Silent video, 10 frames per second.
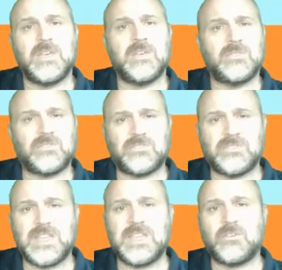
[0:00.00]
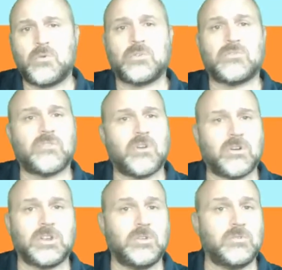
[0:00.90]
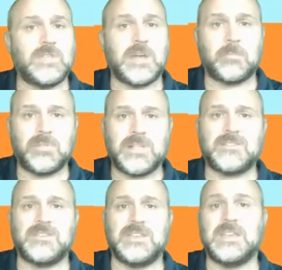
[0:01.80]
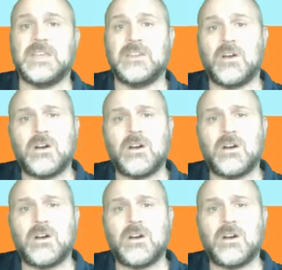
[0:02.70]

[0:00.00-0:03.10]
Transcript: The state courts argued that Plessy and